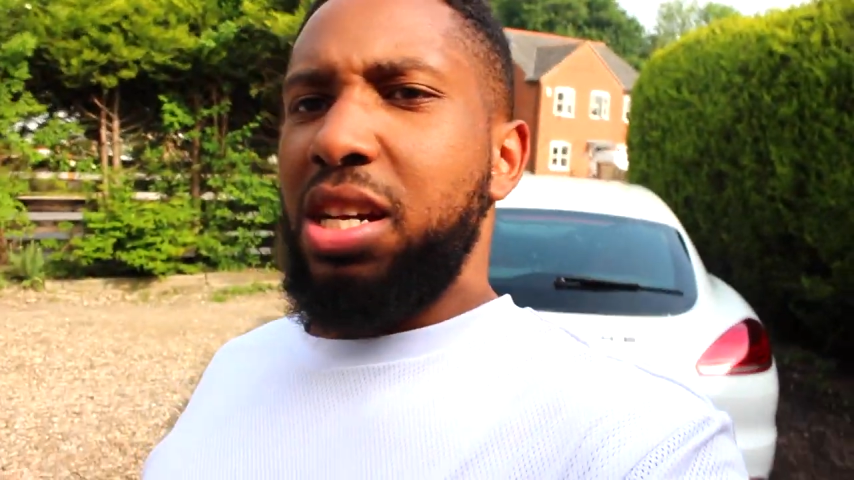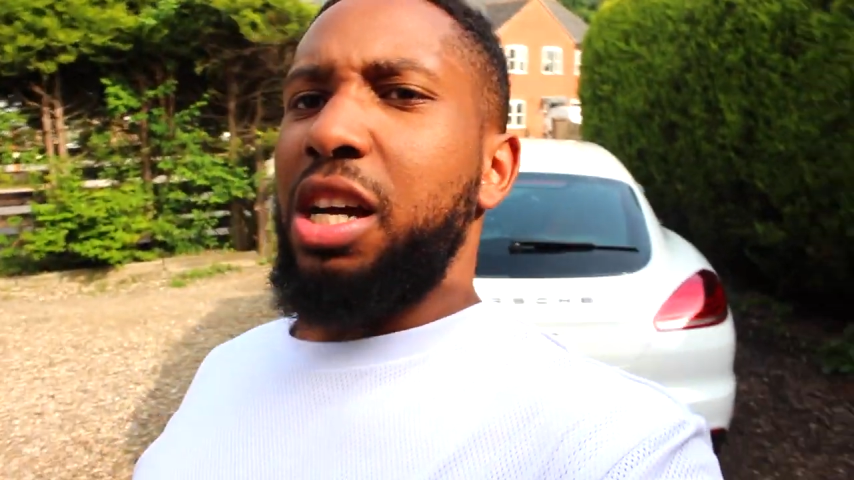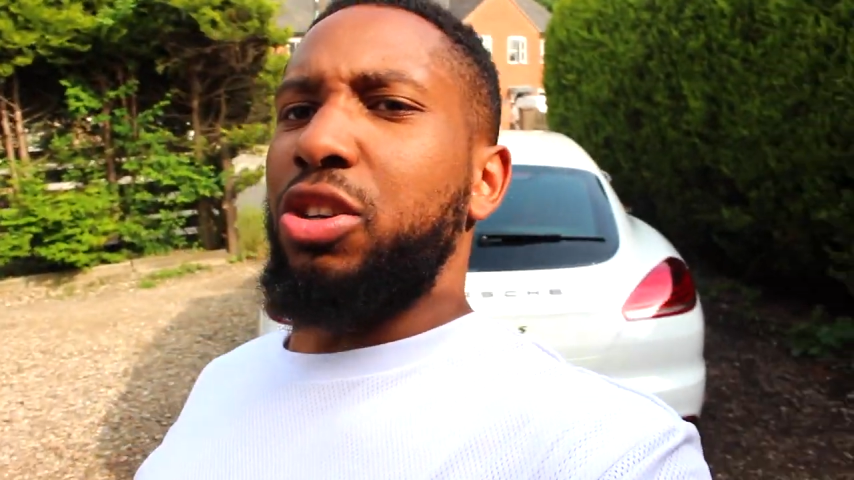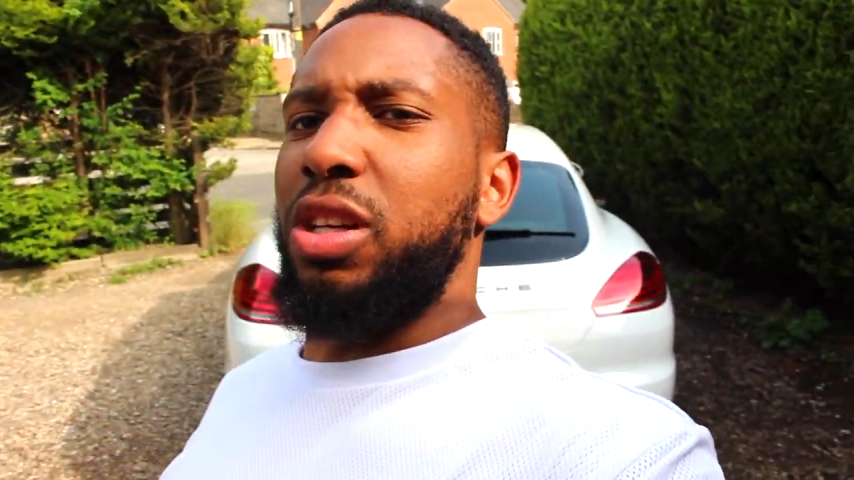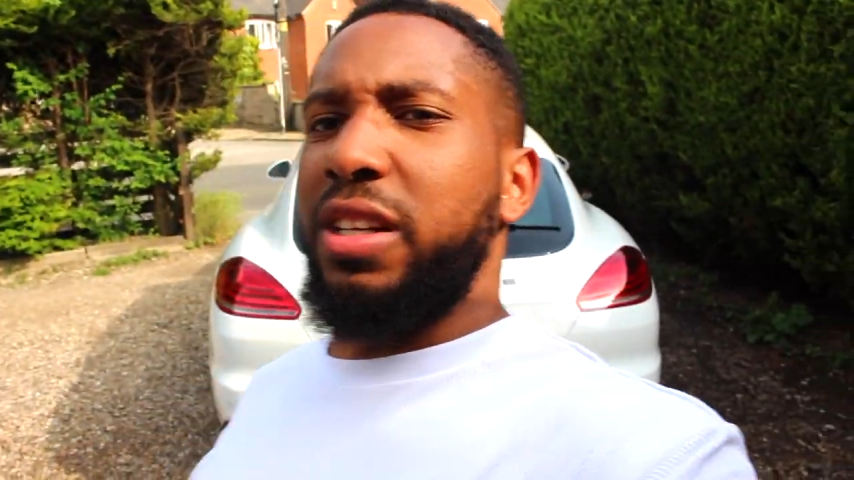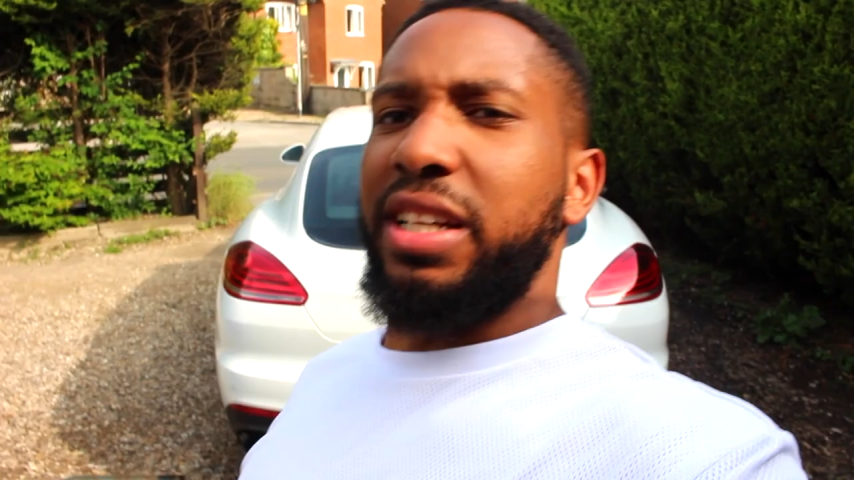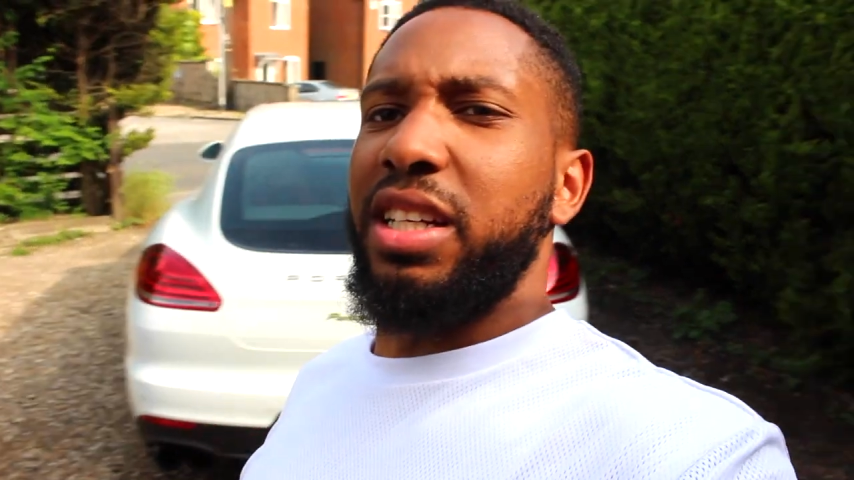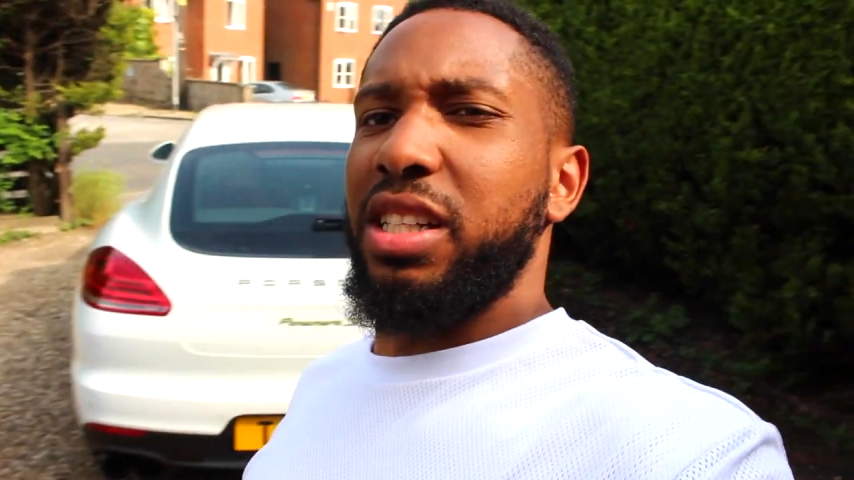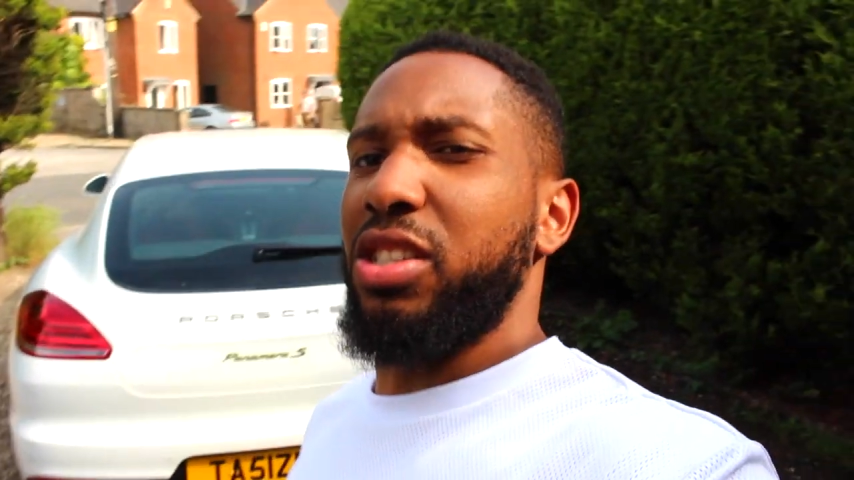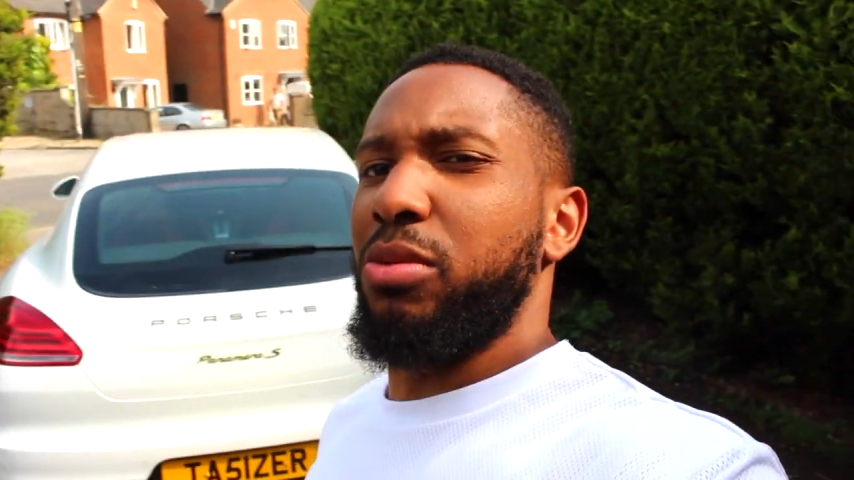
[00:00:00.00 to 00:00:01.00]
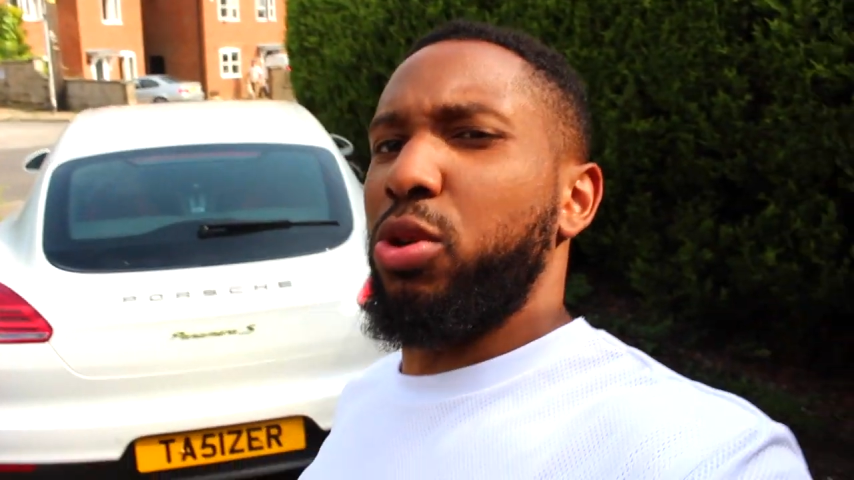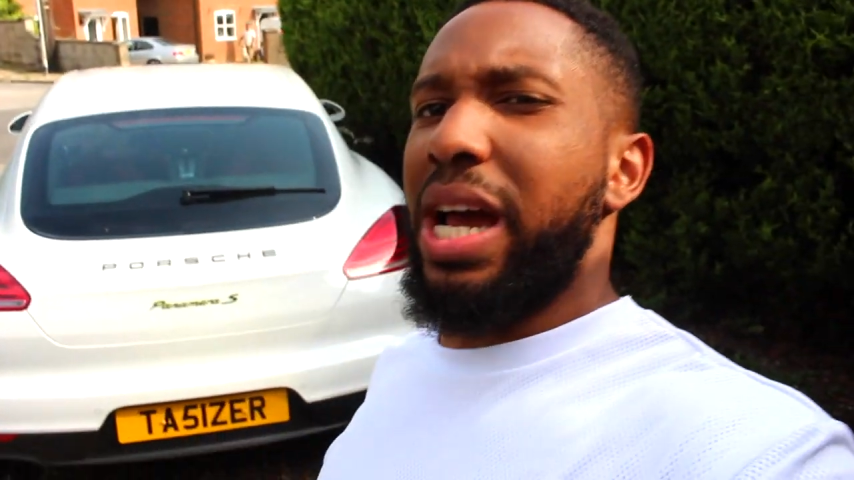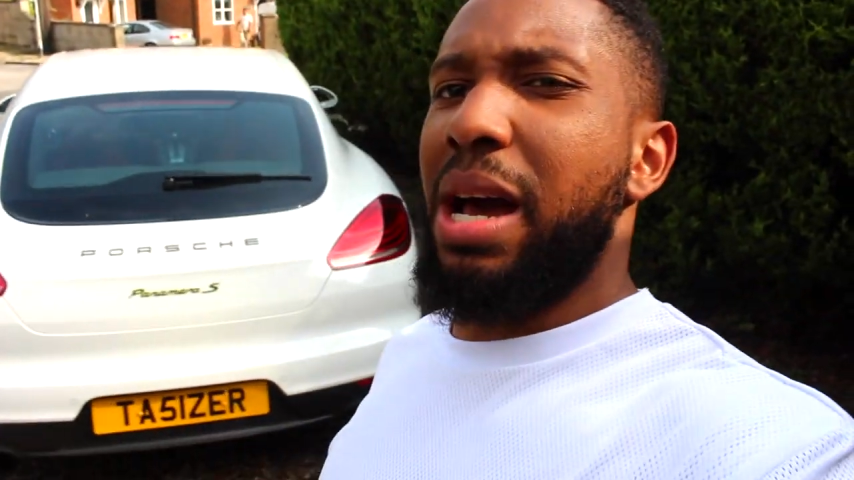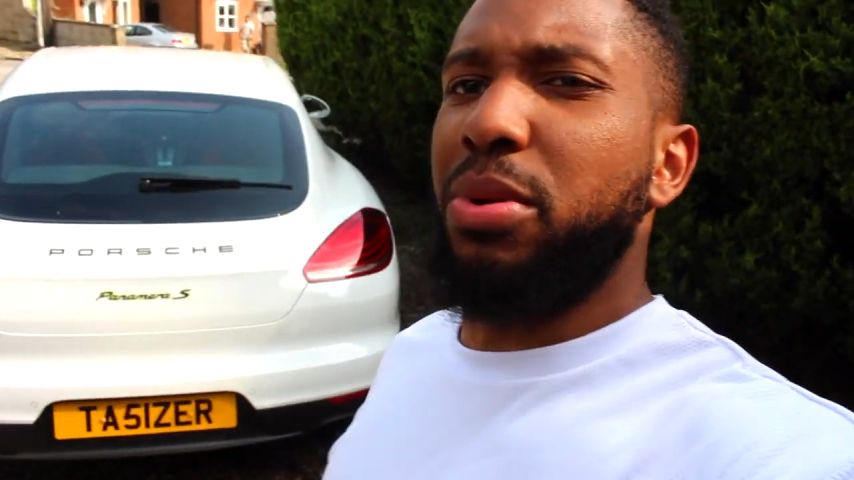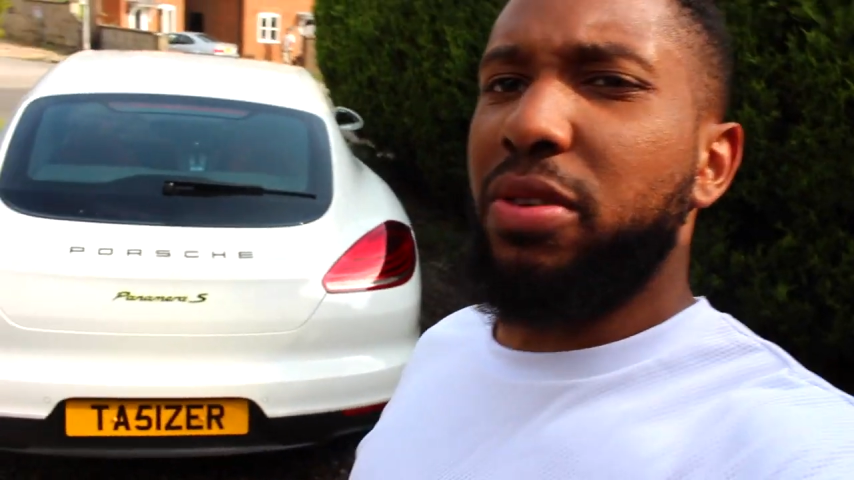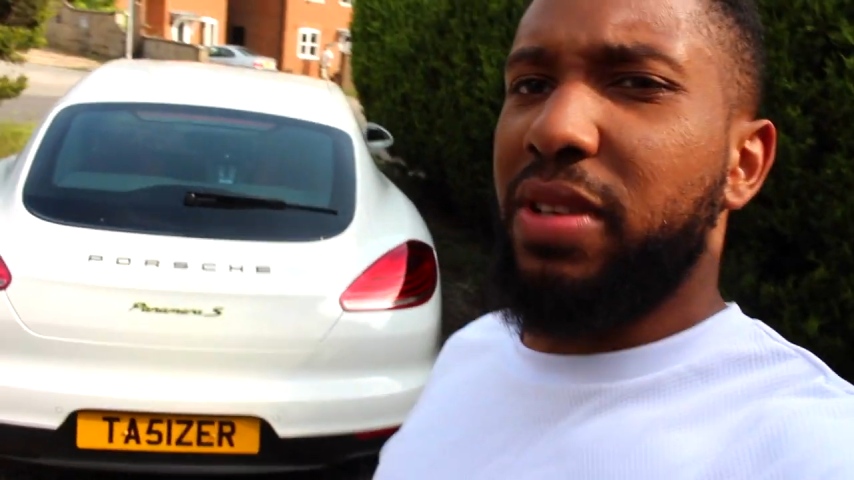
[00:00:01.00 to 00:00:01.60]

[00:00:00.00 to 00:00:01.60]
I got it looking good, so I'm quite happy